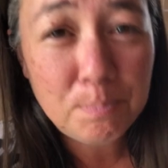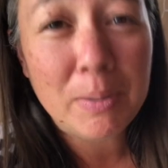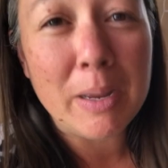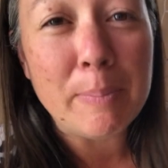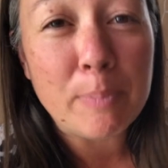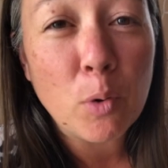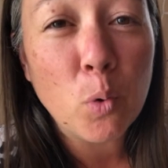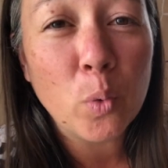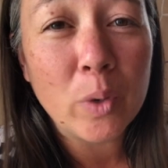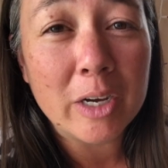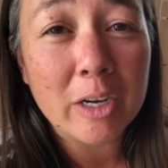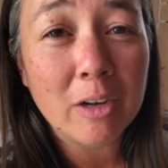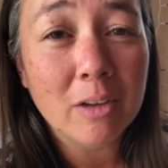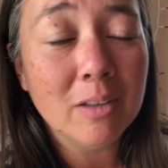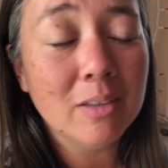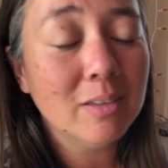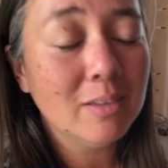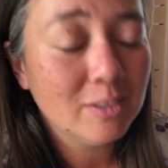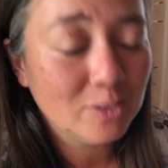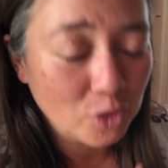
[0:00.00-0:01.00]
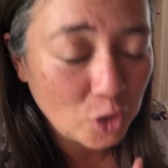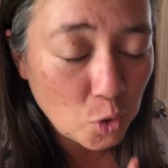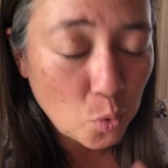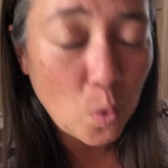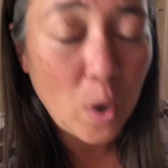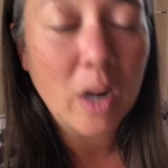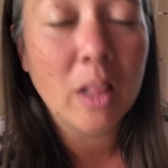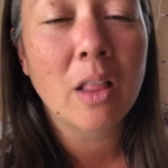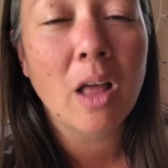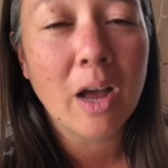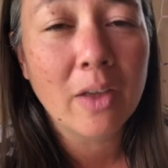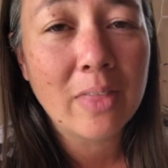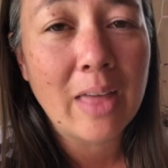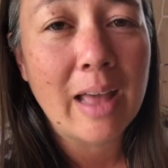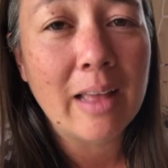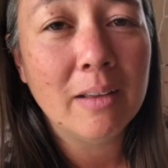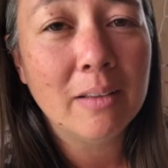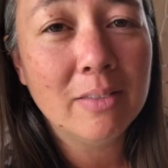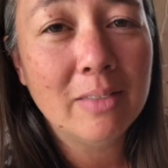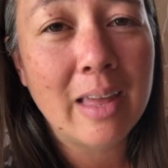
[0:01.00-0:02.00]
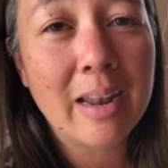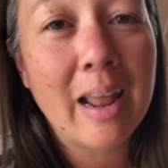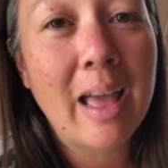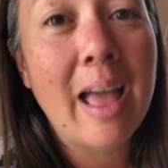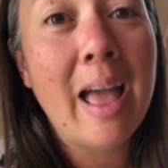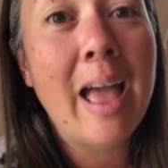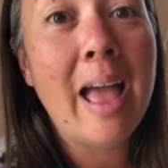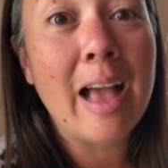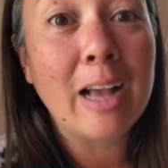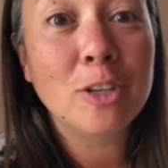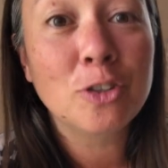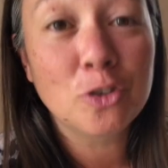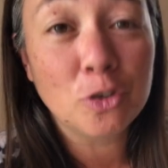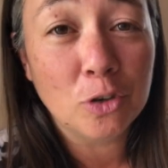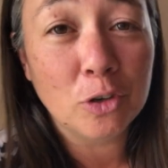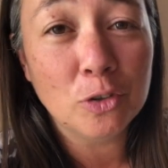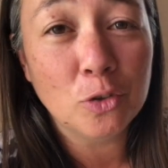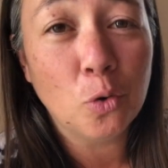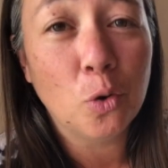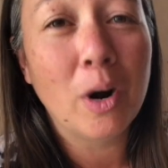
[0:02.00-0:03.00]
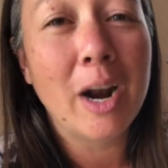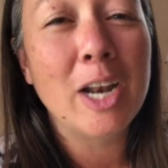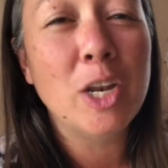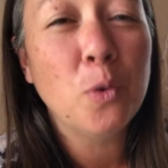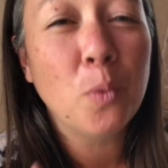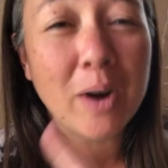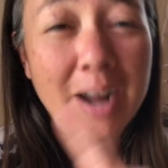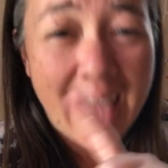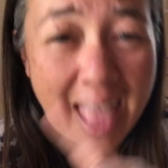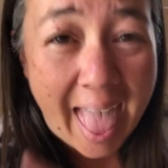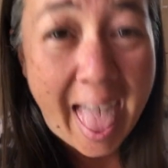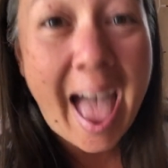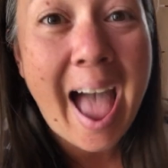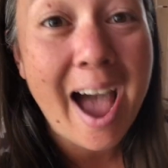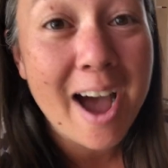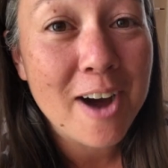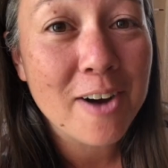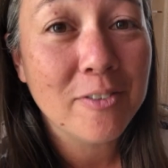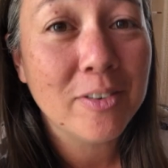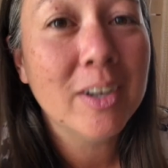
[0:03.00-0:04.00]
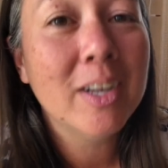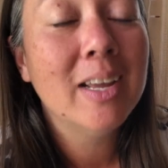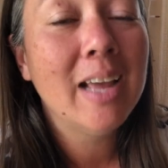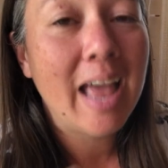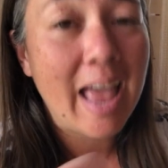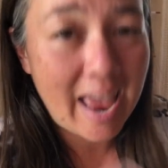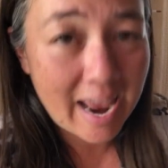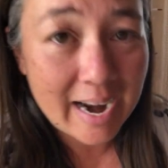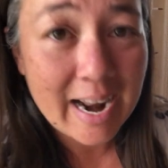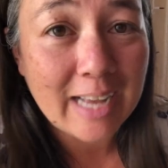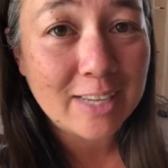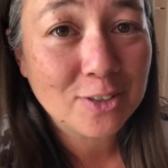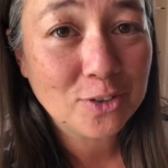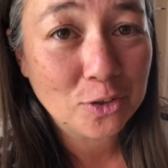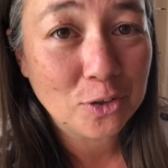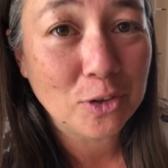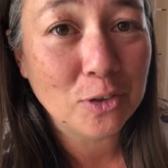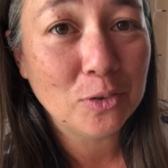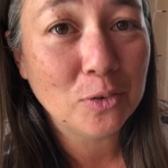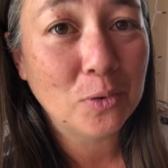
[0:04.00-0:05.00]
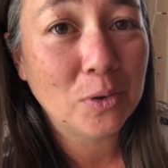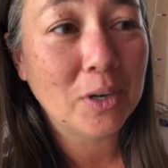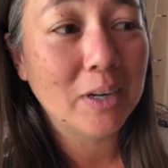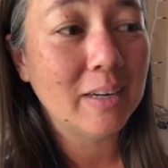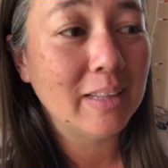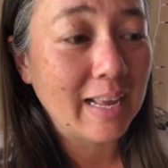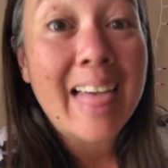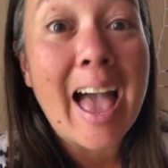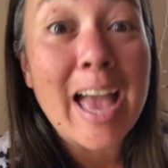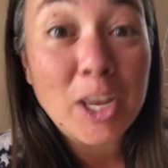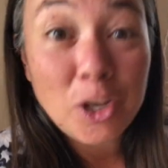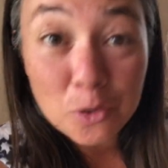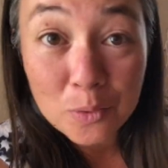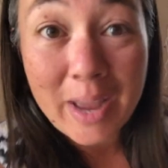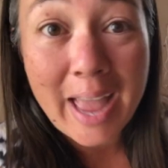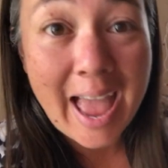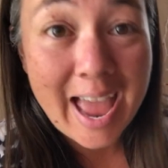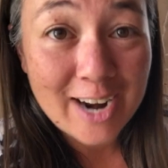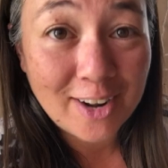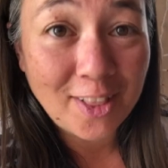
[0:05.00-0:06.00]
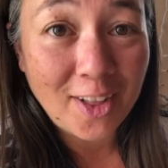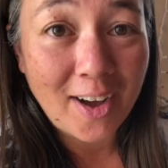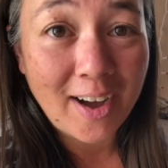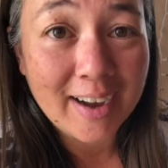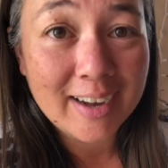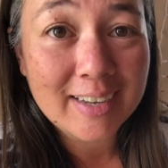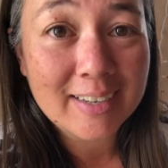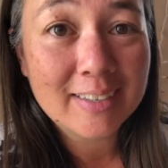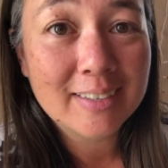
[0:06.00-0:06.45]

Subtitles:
People will, so you wanna lock that external door, and you wanna have an external door that you can lock.